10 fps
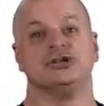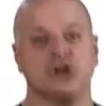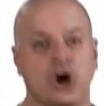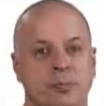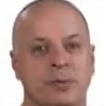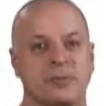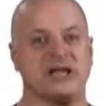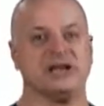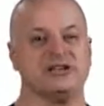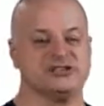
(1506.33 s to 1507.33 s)

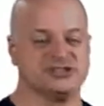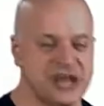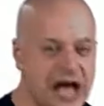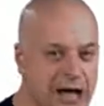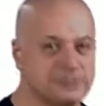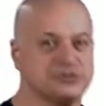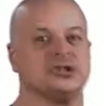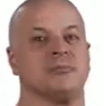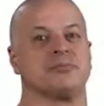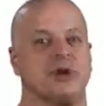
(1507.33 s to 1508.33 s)
Dopamine stops
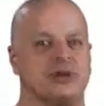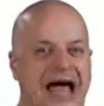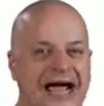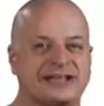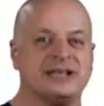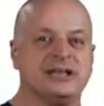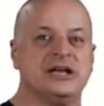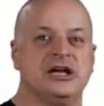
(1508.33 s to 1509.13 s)
prolactin.